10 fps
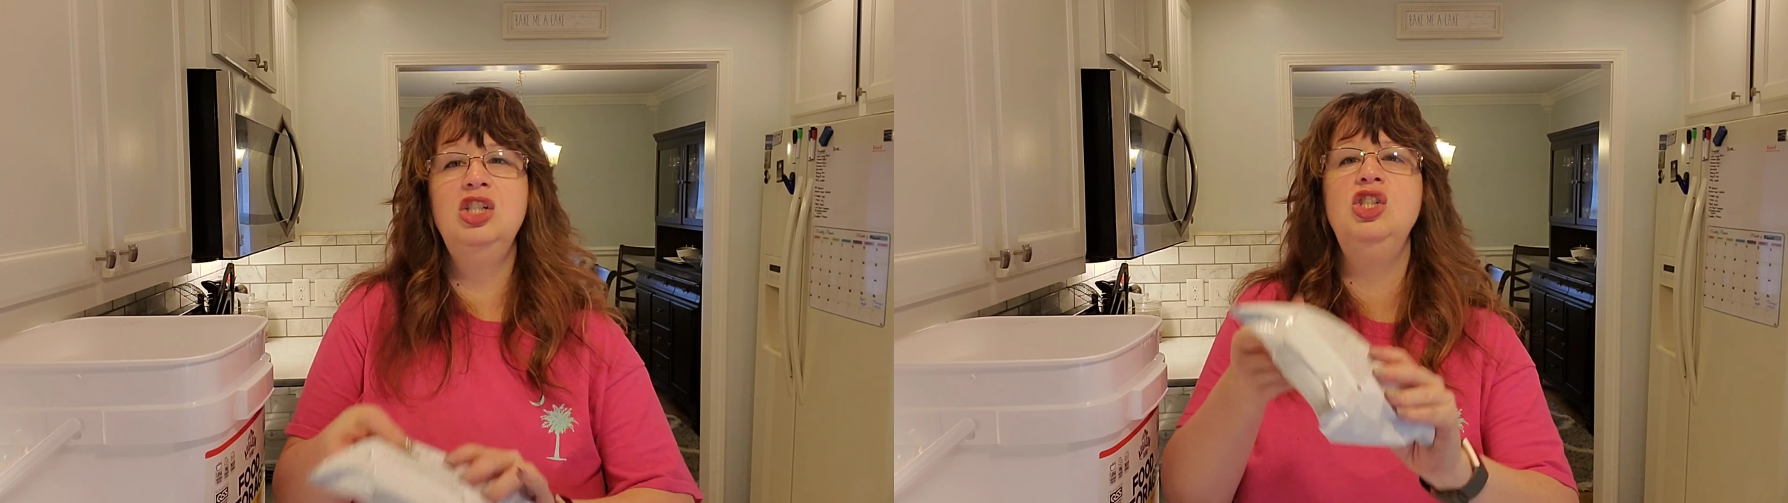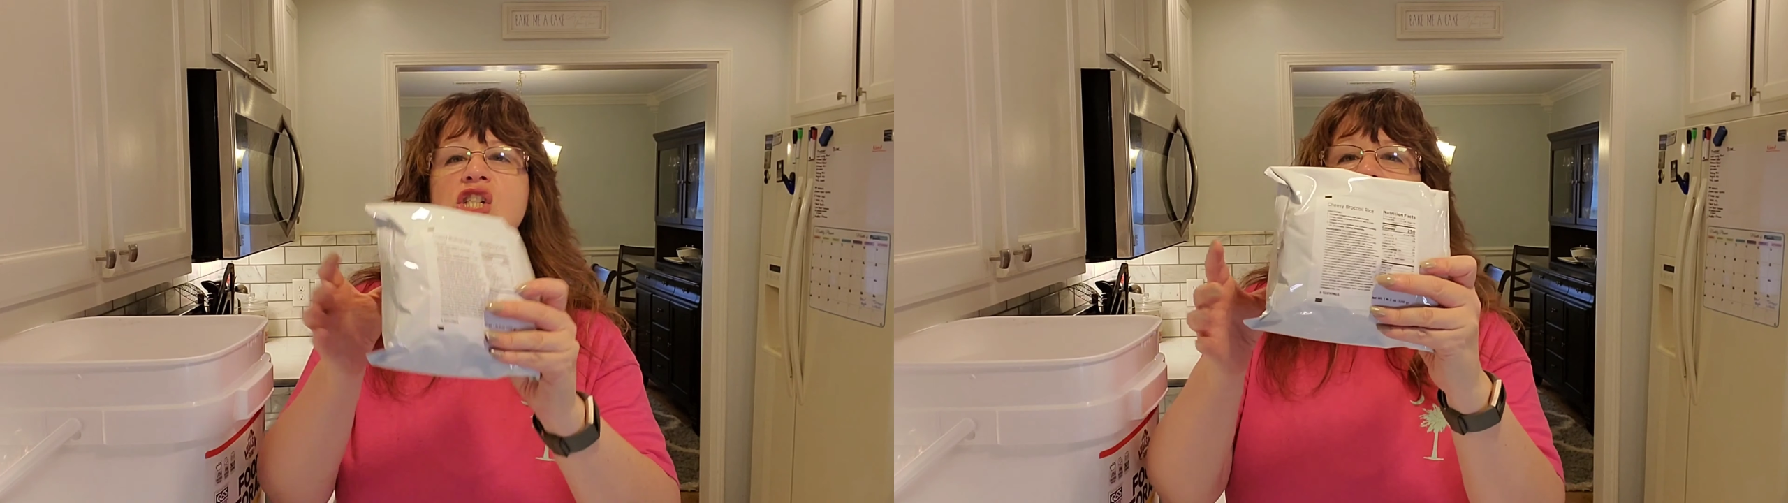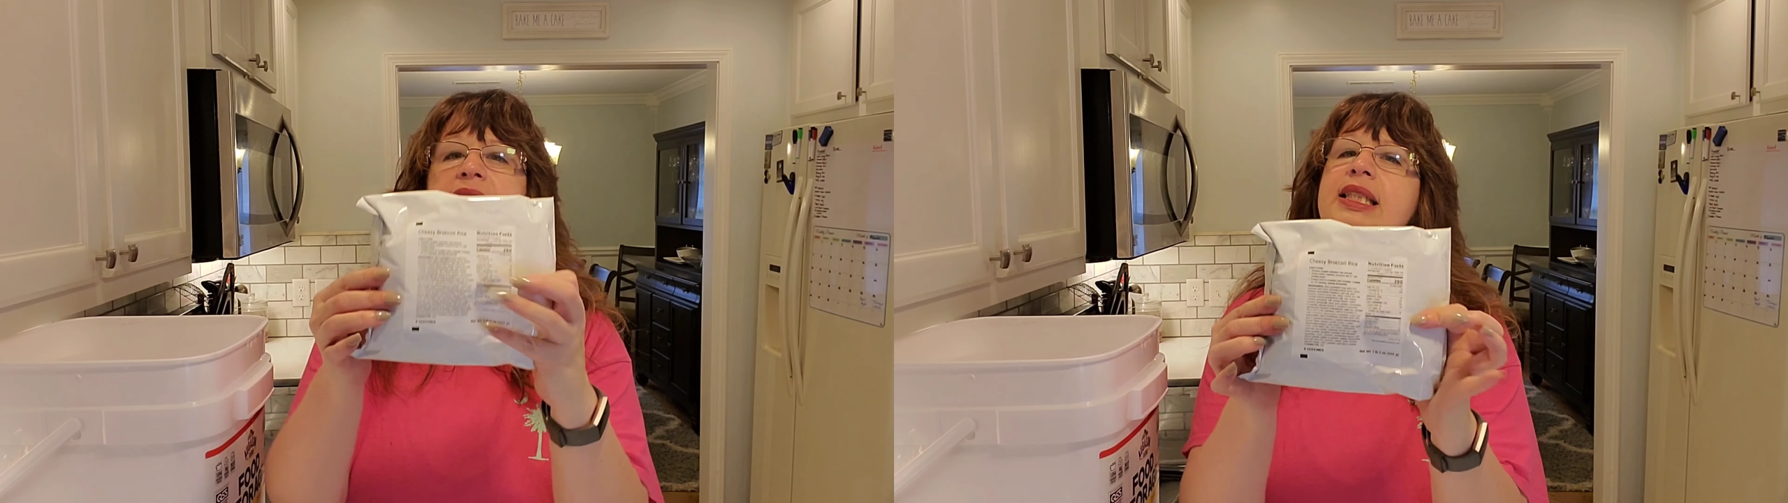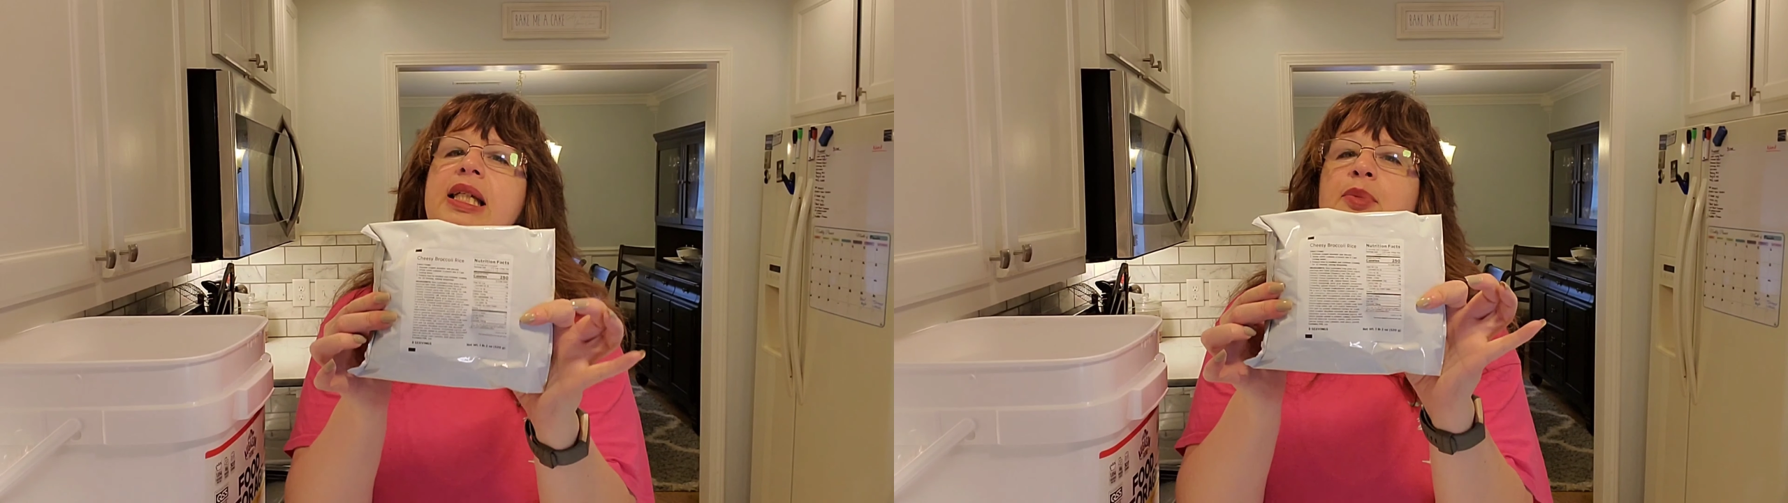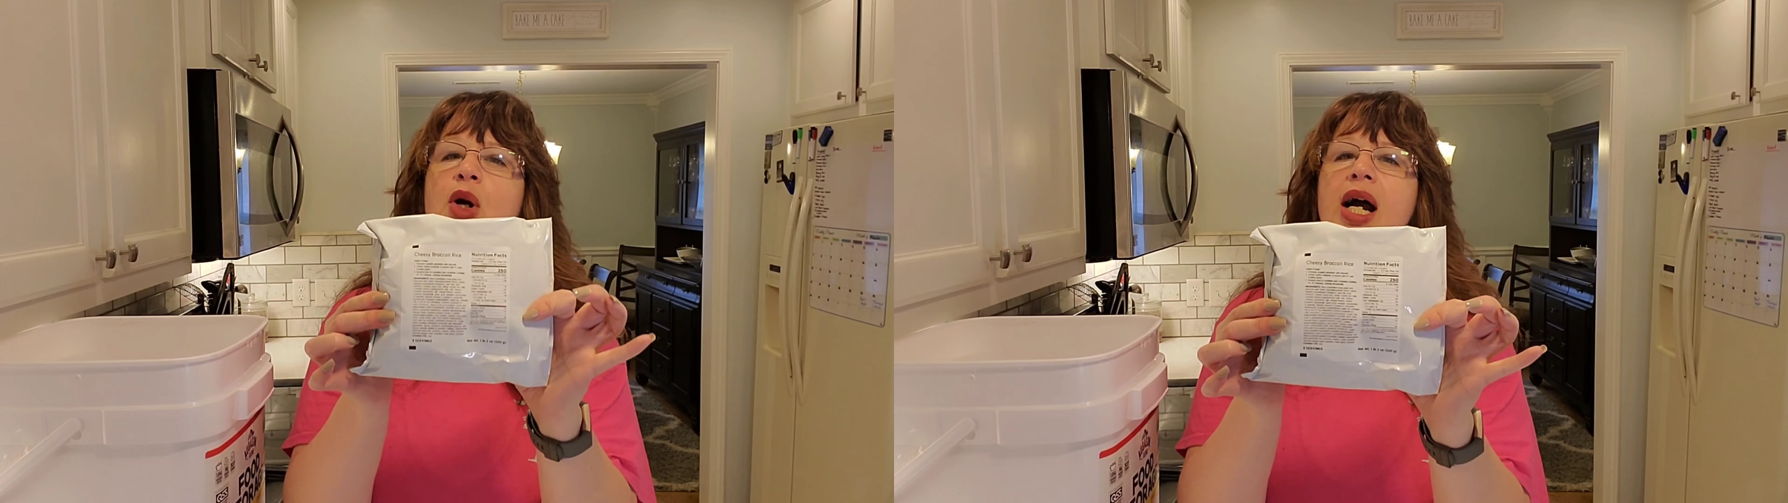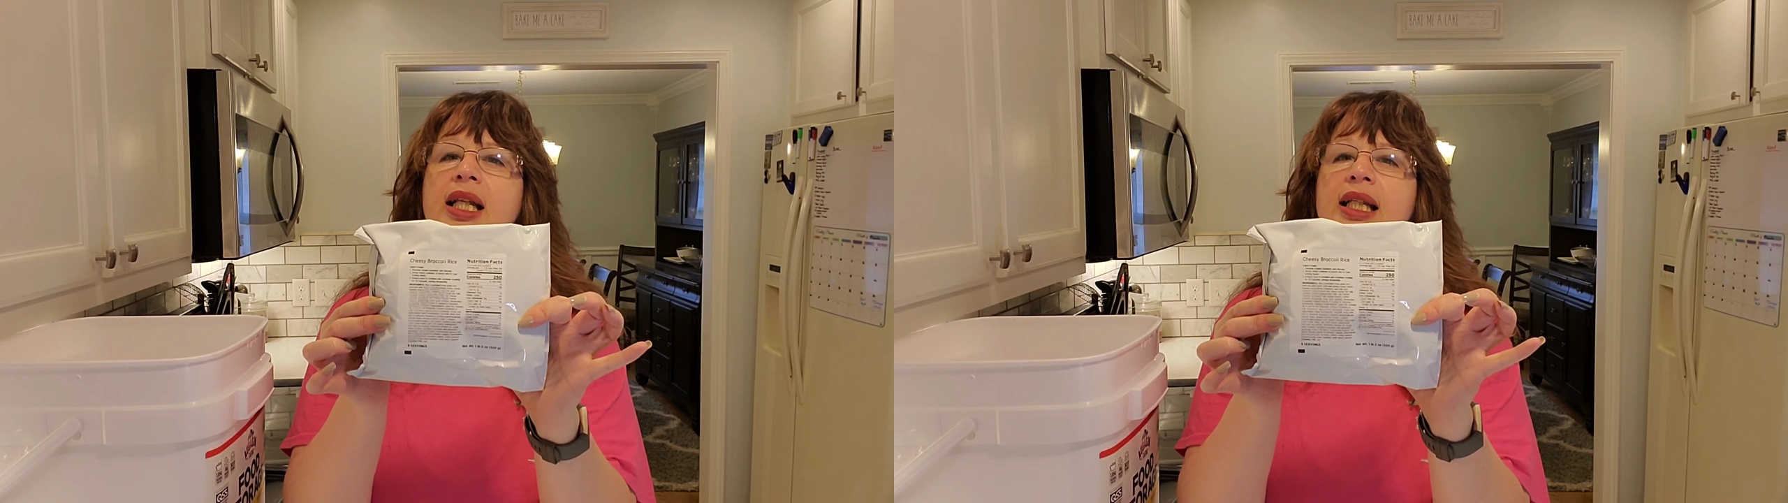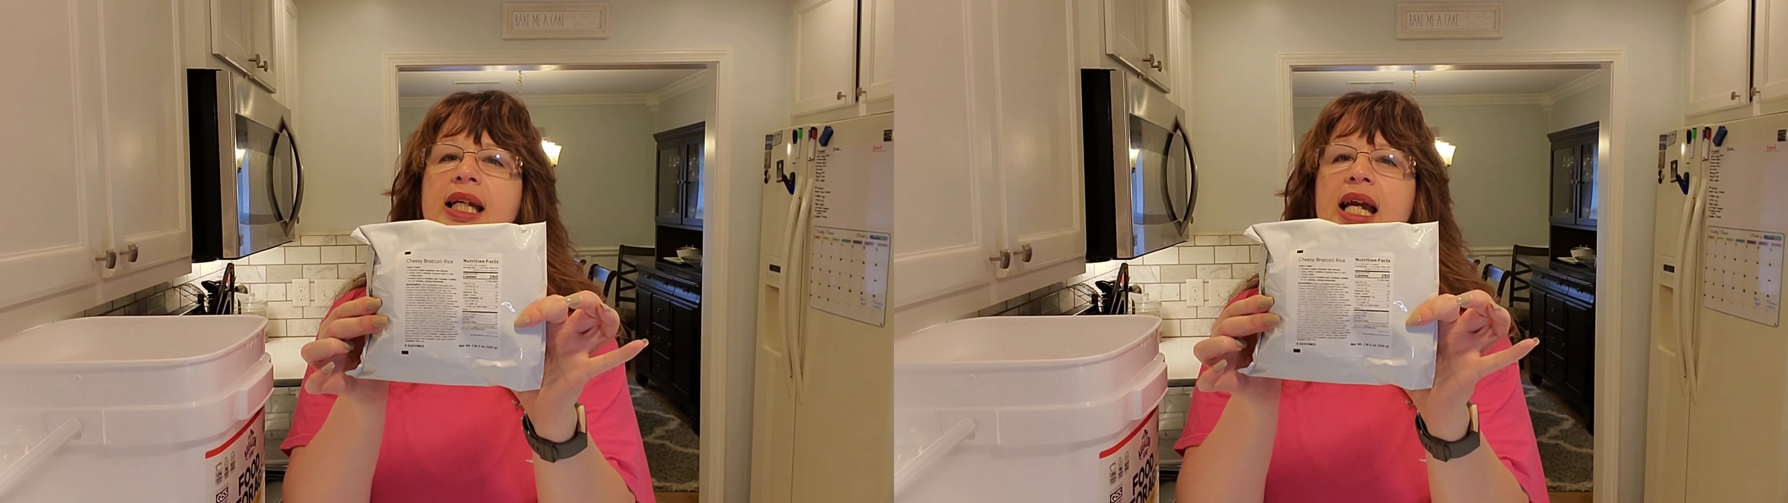Cheesy broccoli